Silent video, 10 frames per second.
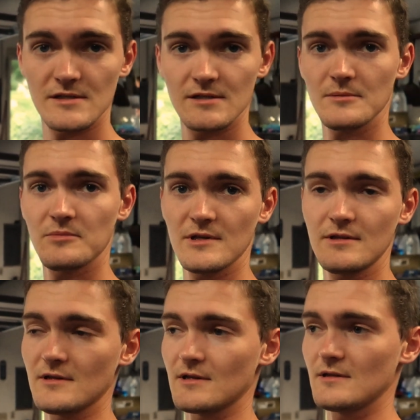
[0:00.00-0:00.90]
it's
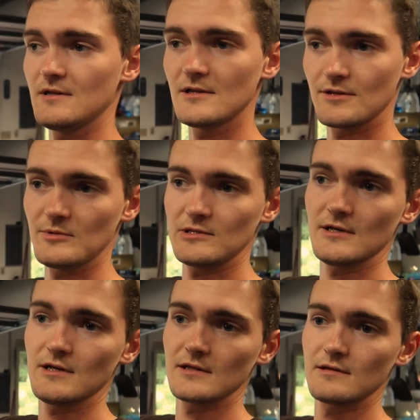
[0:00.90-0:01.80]
something that needed to be
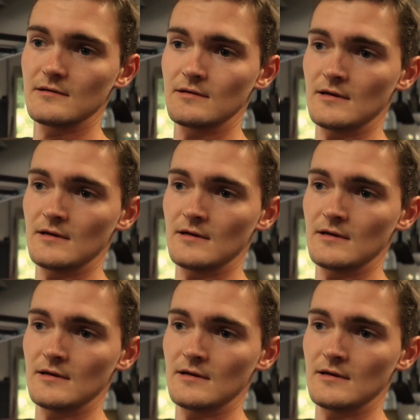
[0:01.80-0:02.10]
done.